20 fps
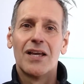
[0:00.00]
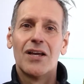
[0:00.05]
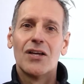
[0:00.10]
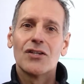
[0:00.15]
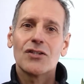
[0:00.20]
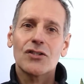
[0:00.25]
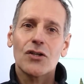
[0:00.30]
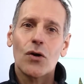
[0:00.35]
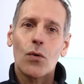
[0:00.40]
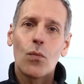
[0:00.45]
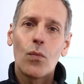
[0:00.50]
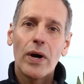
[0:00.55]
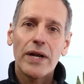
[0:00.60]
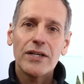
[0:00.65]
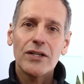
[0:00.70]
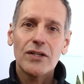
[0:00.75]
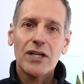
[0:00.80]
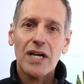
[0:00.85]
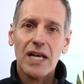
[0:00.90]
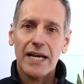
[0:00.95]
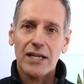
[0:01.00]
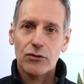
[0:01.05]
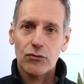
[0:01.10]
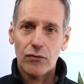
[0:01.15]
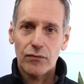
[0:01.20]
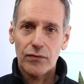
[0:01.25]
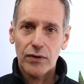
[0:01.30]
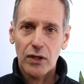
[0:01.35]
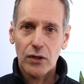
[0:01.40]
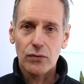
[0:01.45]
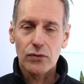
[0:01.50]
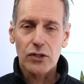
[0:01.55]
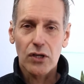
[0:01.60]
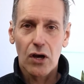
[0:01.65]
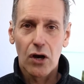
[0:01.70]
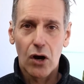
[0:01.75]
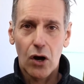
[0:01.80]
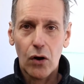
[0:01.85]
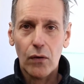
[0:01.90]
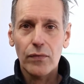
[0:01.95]
So when you collect reviews
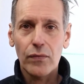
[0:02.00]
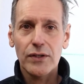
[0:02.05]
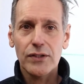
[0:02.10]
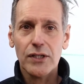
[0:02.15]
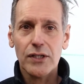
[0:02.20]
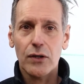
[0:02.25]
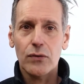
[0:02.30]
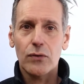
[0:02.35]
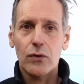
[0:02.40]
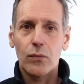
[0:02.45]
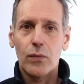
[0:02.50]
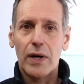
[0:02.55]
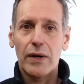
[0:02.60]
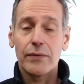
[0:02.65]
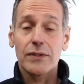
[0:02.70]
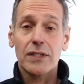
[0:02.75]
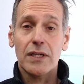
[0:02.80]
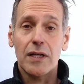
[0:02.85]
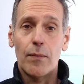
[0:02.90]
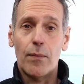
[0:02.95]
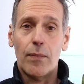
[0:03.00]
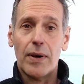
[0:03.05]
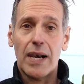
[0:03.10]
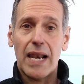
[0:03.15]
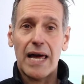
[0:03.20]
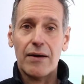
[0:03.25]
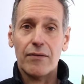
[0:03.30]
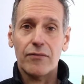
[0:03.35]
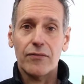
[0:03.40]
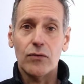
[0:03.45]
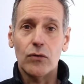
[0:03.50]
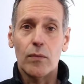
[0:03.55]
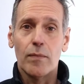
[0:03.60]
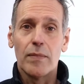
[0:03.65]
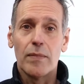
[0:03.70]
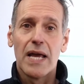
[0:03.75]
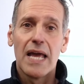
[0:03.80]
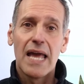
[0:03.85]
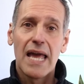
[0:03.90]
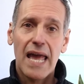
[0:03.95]
on the Total Wellness Club platform,
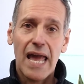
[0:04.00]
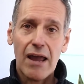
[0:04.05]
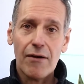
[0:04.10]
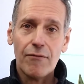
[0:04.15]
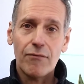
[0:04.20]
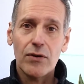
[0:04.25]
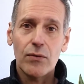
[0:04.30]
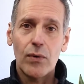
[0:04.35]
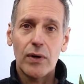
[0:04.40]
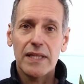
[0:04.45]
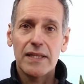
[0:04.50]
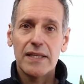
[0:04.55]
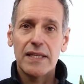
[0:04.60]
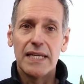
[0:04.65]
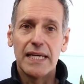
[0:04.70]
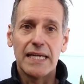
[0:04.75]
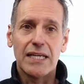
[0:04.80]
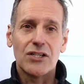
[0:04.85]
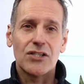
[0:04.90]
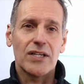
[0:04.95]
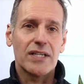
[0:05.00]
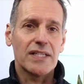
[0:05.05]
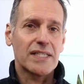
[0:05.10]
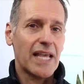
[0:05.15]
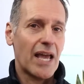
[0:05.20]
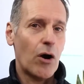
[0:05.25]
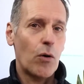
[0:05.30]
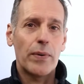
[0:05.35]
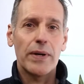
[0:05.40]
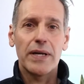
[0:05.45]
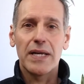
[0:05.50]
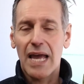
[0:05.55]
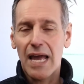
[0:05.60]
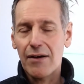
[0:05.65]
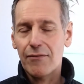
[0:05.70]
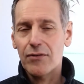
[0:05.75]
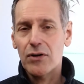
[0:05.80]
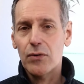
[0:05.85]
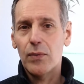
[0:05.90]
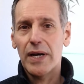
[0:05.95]
everyone in the niche is helping
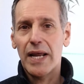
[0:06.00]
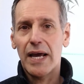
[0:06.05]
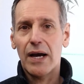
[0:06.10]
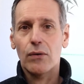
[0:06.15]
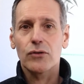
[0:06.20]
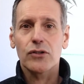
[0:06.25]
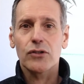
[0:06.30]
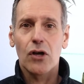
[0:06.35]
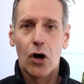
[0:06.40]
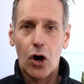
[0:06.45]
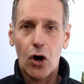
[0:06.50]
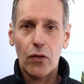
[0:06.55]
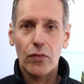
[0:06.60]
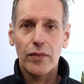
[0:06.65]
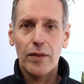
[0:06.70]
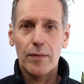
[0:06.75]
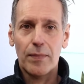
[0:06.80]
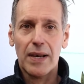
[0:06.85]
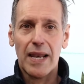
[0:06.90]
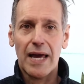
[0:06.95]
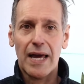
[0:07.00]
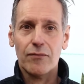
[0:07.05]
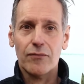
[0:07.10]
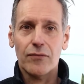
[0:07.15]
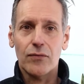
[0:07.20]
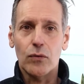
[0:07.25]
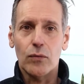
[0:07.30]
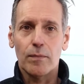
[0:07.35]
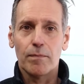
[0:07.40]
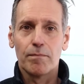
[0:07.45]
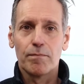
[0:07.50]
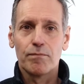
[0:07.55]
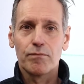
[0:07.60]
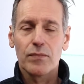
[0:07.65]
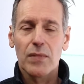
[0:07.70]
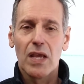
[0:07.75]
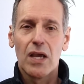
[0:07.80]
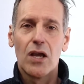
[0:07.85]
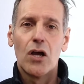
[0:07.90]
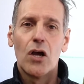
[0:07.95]
everyone else on the platform.
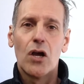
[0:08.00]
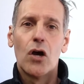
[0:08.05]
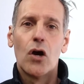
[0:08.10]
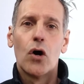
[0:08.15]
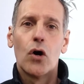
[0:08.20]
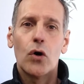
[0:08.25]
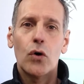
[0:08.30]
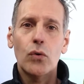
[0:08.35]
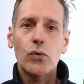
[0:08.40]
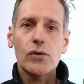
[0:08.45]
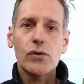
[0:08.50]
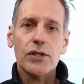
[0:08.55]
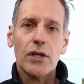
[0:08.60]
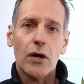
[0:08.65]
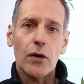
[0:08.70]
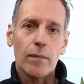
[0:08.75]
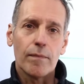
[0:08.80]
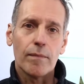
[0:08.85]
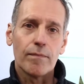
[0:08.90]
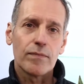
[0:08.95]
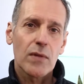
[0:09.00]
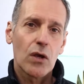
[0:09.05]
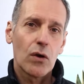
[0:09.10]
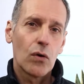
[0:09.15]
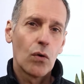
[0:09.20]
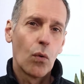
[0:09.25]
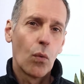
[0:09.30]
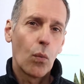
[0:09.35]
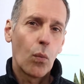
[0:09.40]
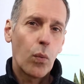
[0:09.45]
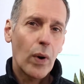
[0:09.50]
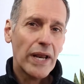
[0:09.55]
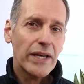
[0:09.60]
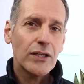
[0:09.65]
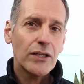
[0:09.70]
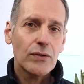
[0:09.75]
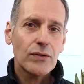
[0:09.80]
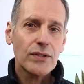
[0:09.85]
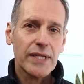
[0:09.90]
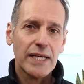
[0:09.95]
Also, when
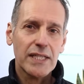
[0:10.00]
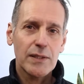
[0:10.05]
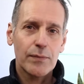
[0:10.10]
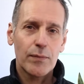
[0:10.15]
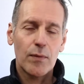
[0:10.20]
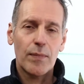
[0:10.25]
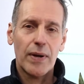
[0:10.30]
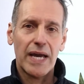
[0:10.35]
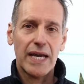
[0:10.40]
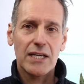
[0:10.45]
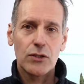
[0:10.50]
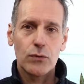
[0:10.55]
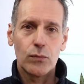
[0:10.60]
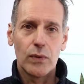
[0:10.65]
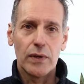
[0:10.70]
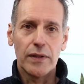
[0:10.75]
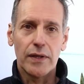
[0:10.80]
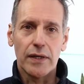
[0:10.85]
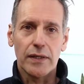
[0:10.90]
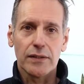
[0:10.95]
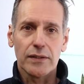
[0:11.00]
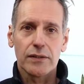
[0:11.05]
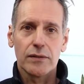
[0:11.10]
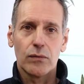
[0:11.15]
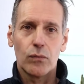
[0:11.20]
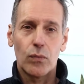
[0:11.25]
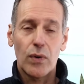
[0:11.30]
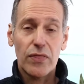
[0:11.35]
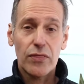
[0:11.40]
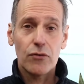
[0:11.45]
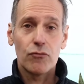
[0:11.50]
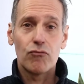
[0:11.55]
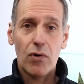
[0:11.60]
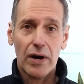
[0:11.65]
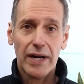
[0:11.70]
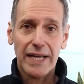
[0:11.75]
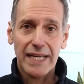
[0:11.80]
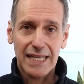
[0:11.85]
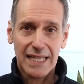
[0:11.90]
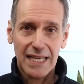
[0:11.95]
you set up a page with us with the
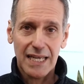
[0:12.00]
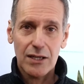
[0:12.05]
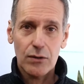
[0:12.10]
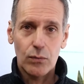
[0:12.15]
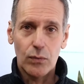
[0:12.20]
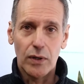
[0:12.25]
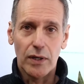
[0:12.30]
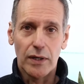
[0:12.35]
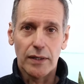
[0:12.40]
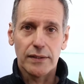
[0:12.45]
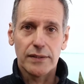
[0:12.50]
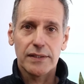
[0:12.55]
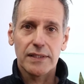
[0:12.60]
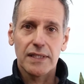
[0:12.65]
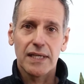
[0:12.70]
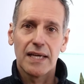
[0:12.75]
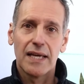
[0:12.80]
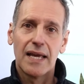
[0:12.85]
right keywords,